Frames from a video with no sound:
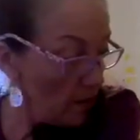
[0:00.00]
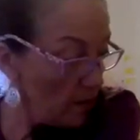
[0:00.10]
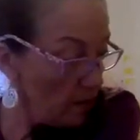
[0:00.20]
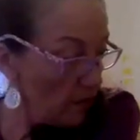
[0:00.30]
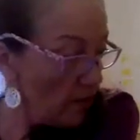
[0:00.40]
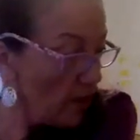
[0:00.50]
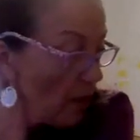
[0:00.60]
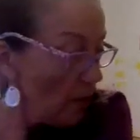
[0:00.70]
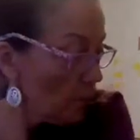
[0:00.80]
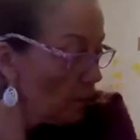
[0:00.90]

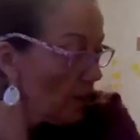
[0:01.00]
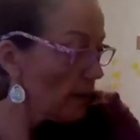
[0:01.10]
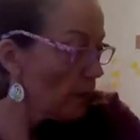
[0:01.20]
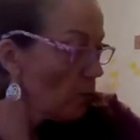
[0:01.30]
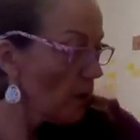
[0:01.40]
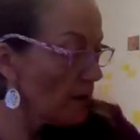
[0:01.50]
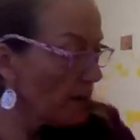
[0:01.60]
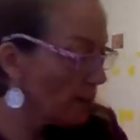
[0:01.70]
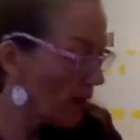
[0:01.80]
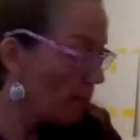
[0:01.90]
So when I'm worried
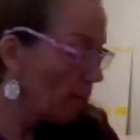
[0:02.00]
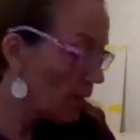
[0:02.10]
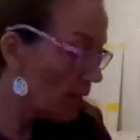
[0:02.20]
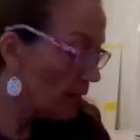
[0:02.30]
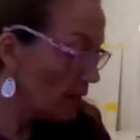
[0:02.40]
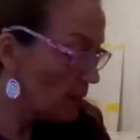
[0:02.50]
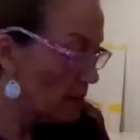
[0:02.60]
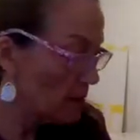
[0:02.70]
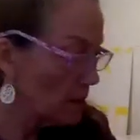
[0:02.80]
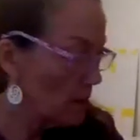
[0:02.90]
about money,
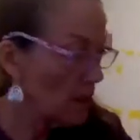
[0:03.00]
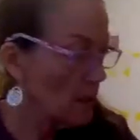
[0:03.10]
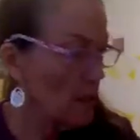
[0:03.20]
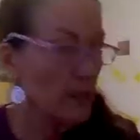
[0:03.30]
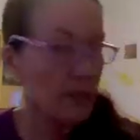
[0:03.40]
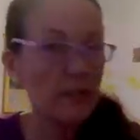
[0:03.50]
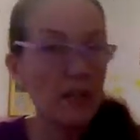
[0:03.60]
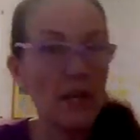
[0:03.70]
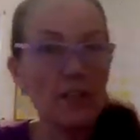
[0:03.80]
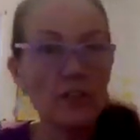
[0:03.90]
see,
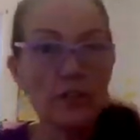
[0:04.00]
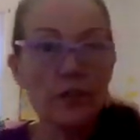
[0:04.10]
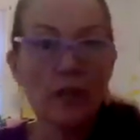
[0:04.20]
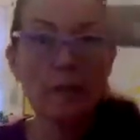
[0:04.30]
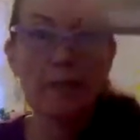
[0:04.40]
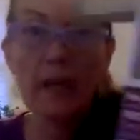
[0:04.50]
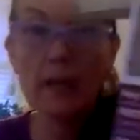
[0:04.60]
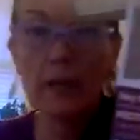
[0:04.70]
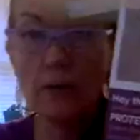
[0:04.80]
I just look at my